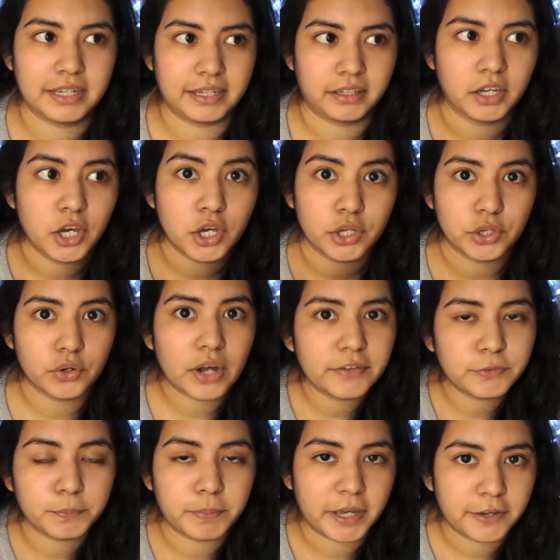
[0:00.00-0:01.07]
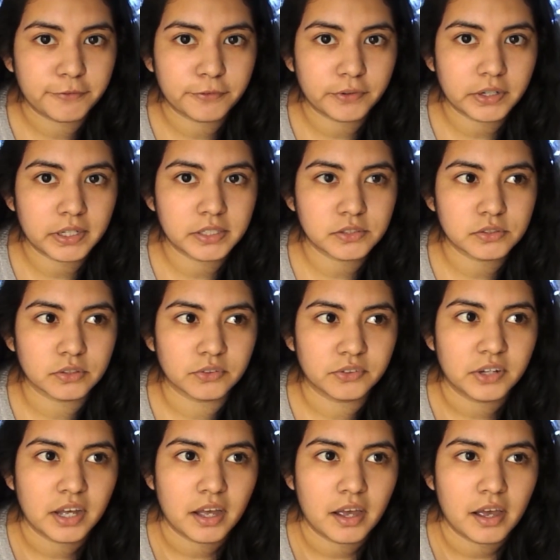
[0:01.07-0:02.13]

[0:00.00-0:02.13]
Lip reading: Like, you don't have to pay for it. So